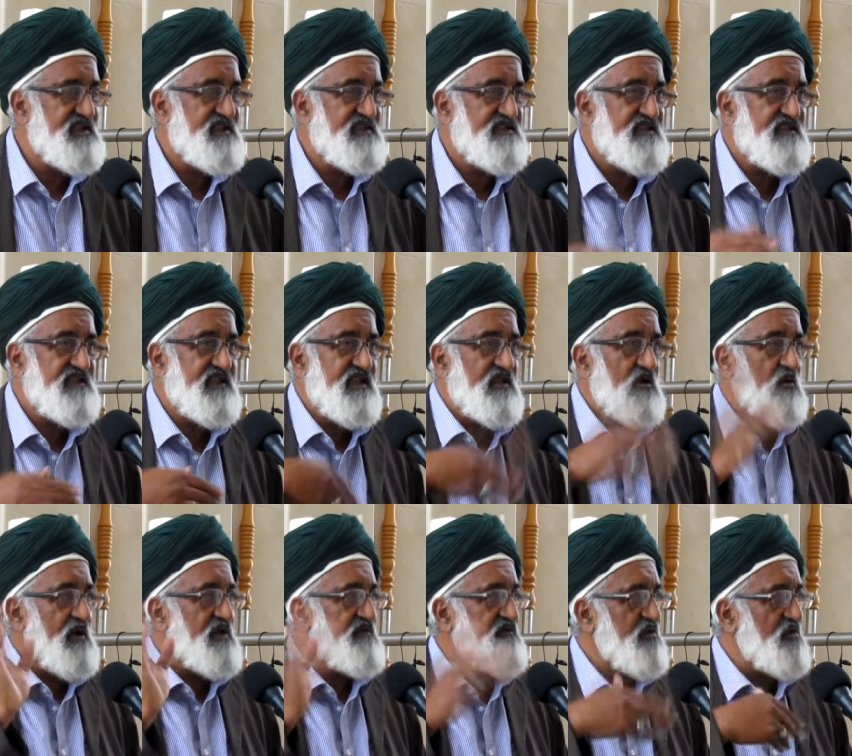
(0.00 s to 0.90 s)
He says, Get
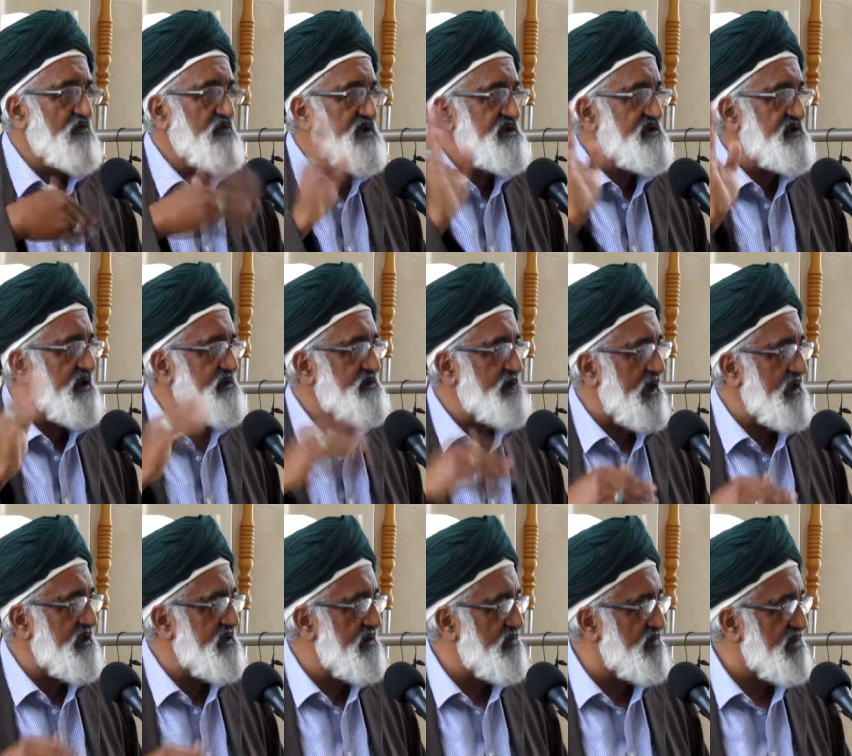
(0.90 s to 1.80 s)
away from me,
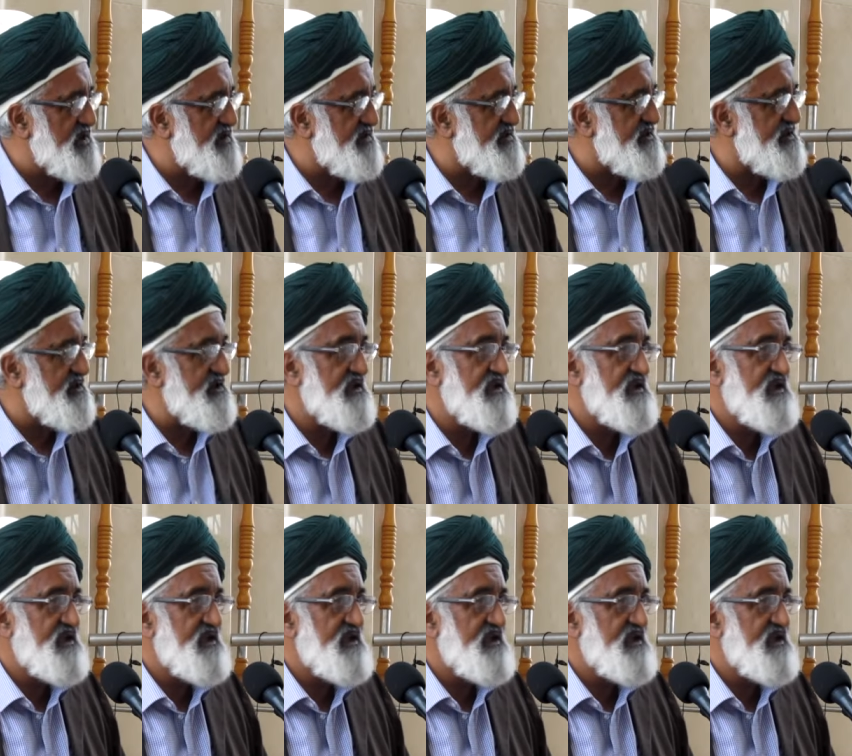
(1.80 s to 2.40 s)
Shaitan, Iblis.